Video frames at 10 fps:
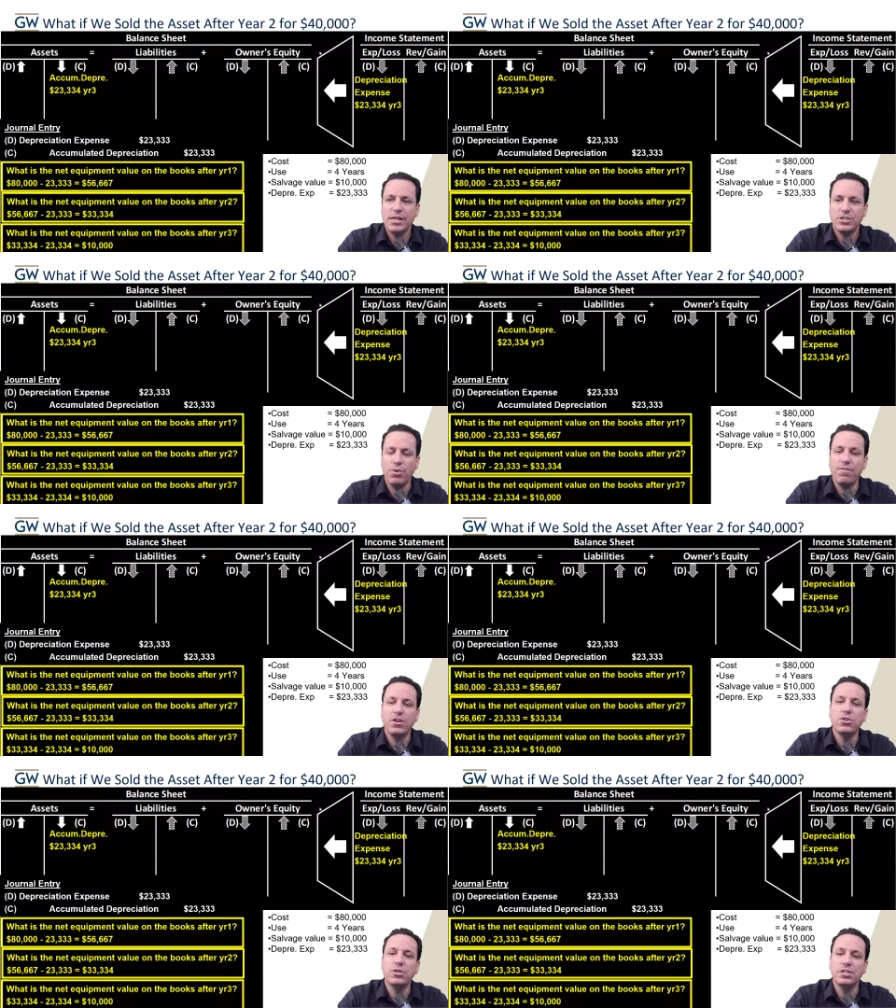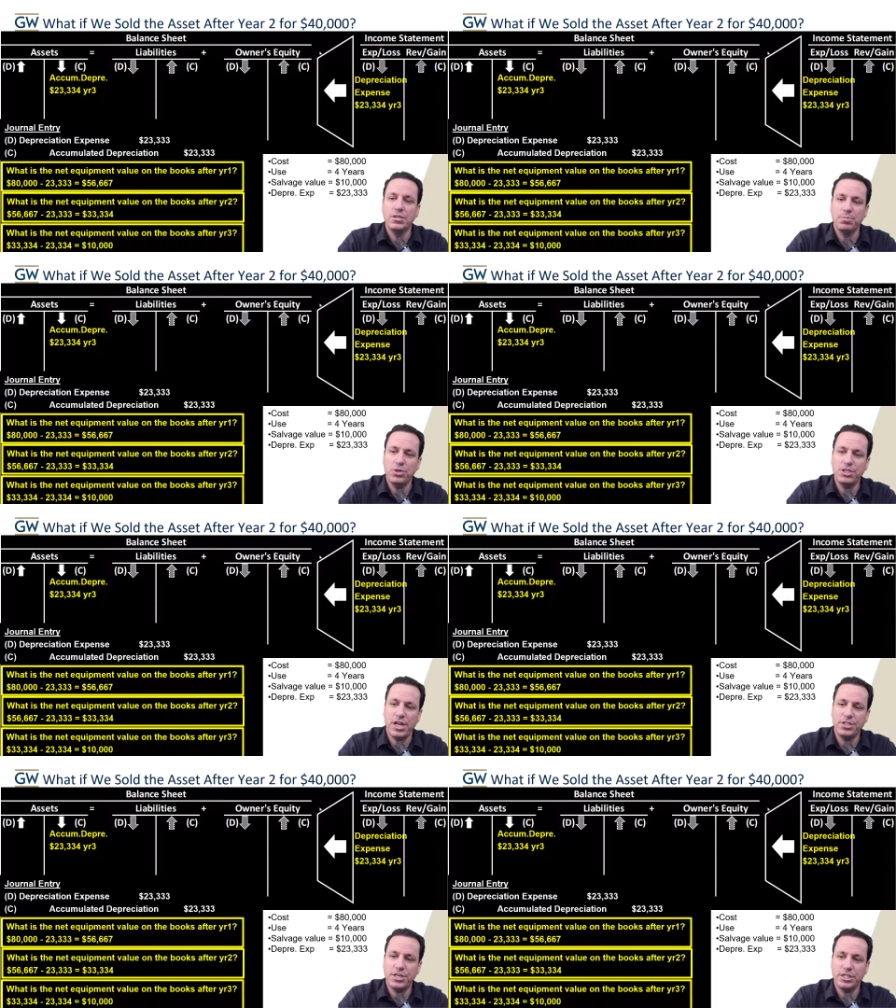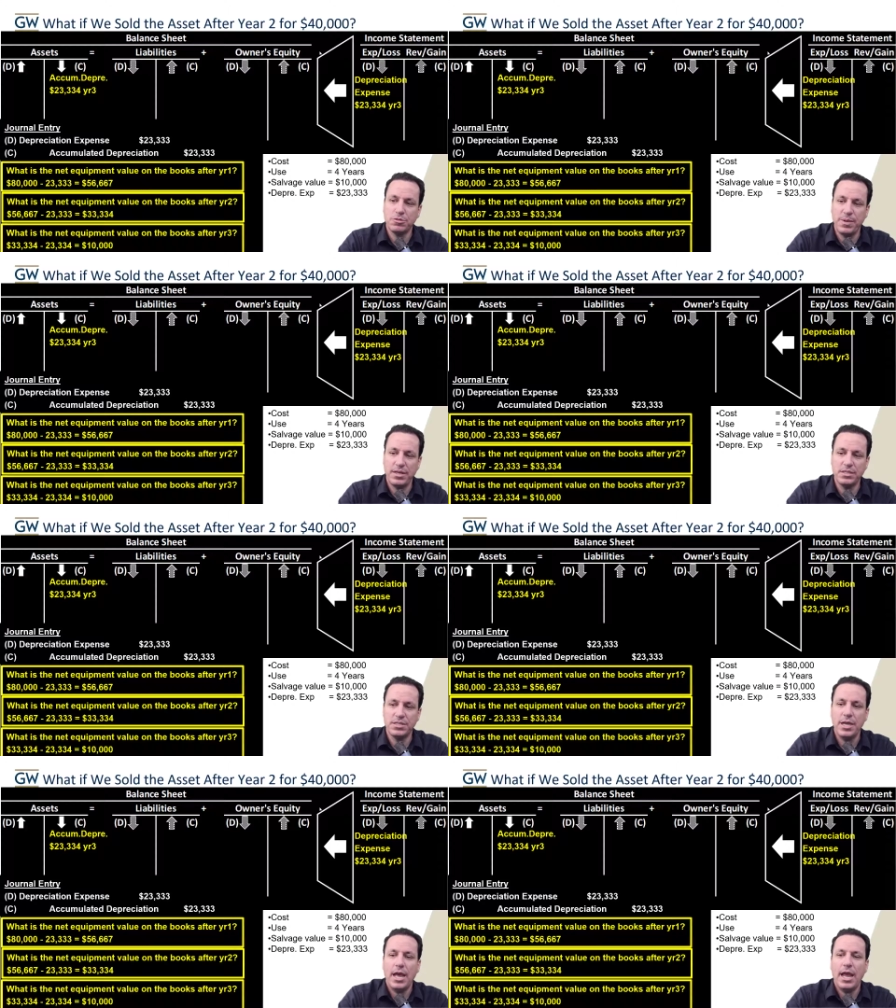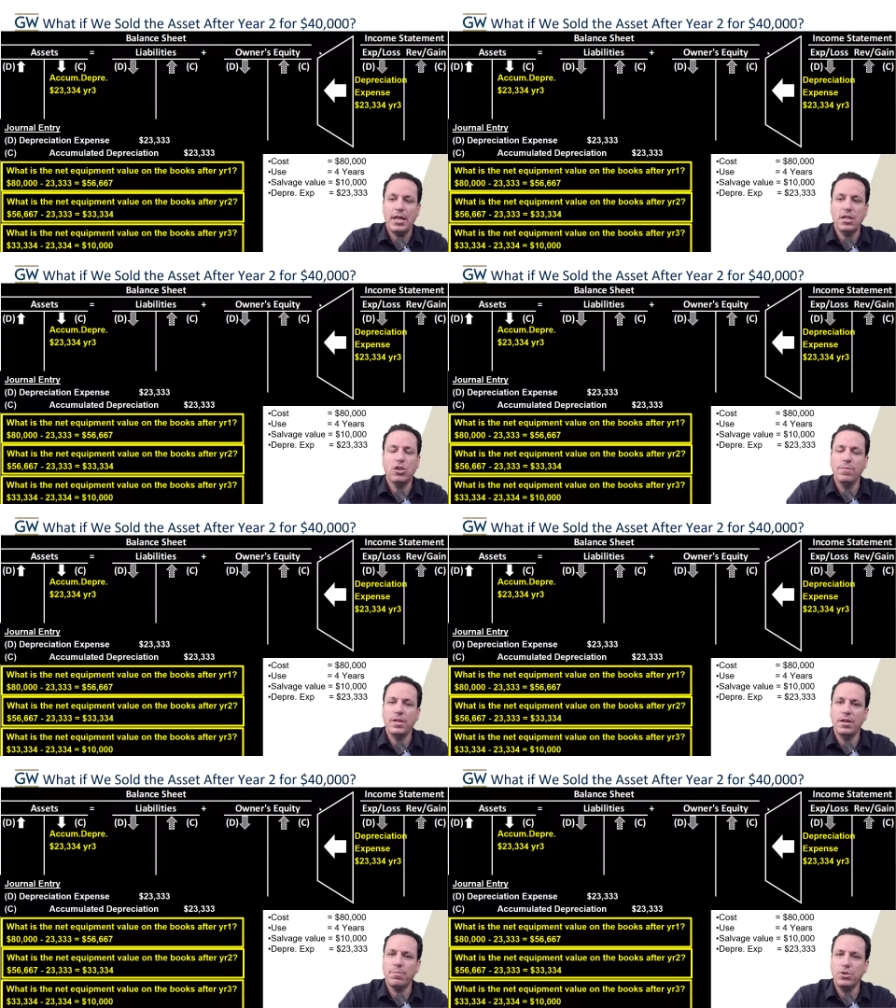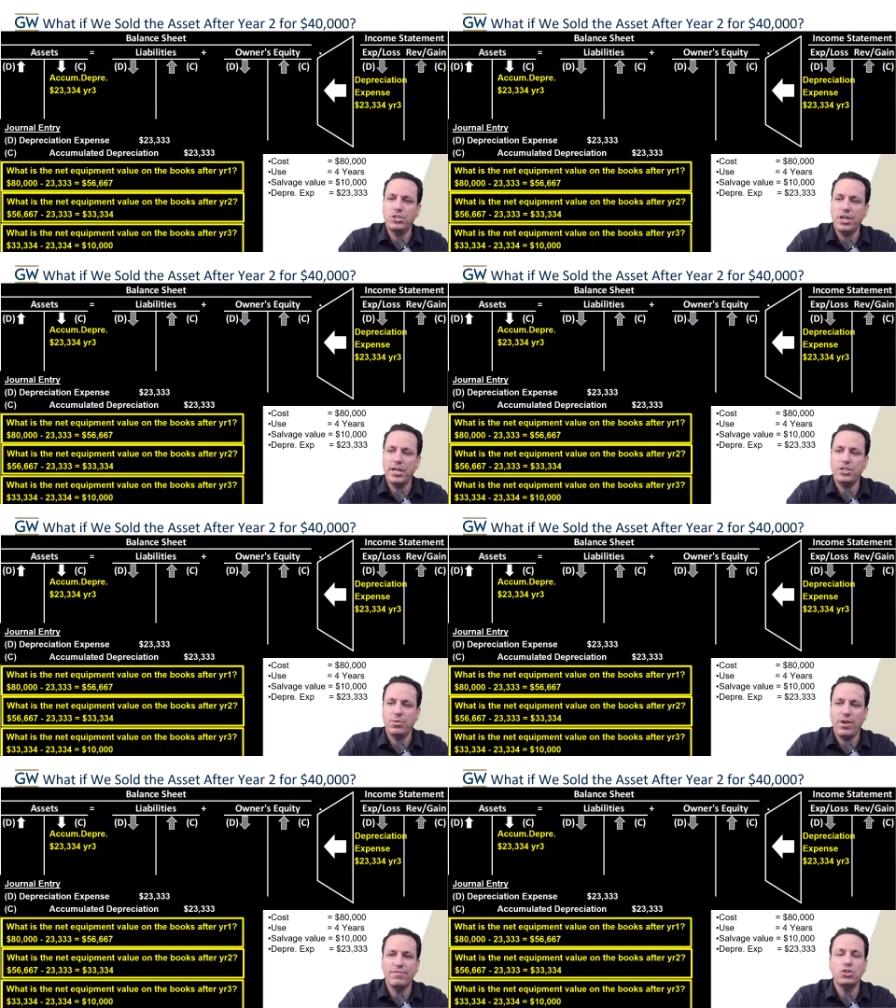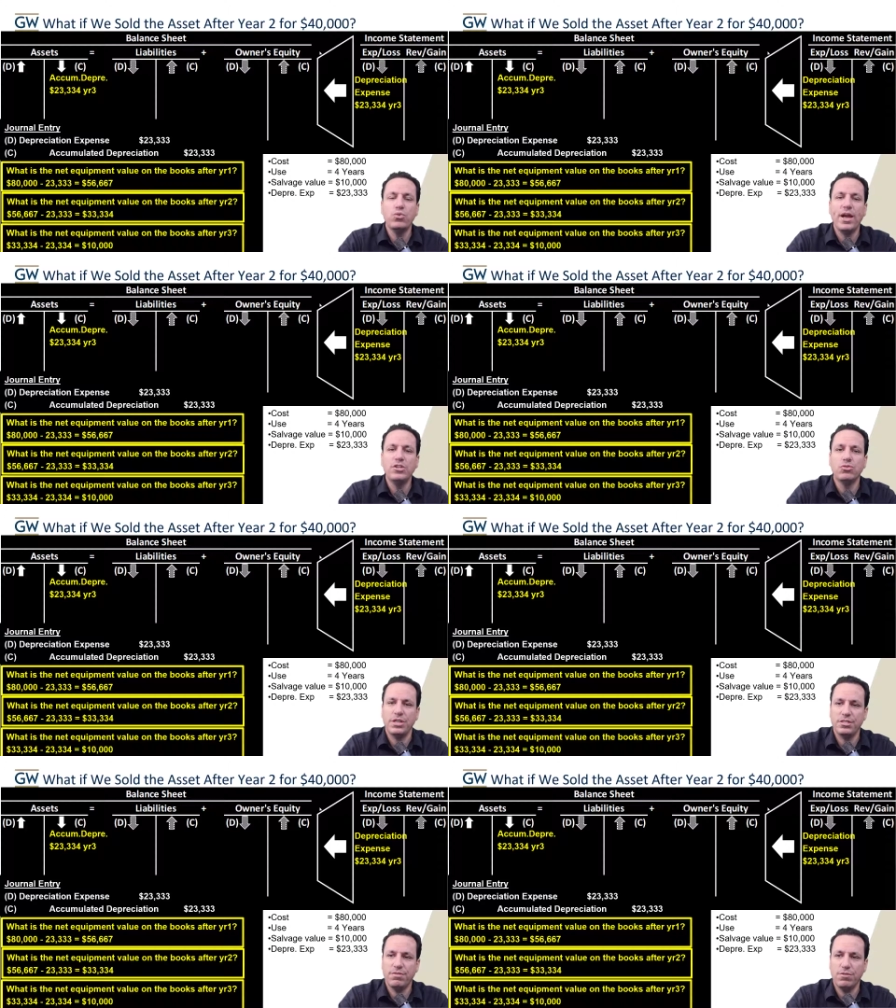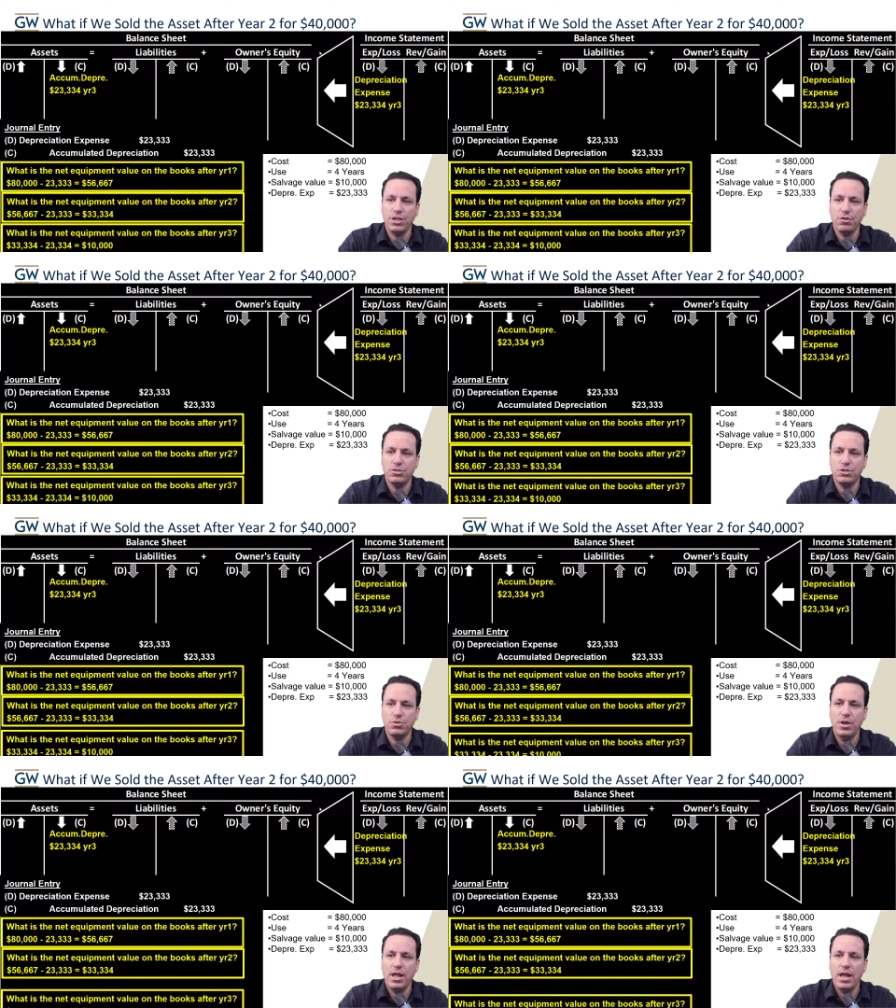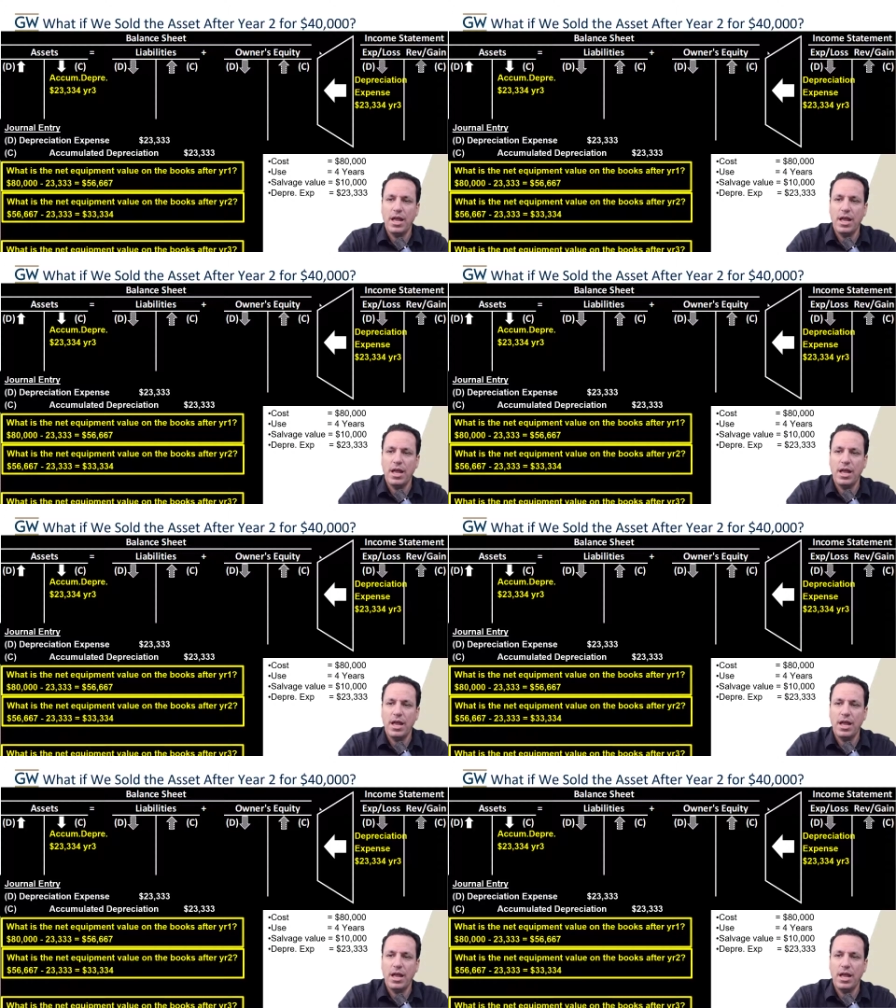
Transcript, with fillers: So we've included the depreciation expense and accumulated depreciation. We have two entries for year two.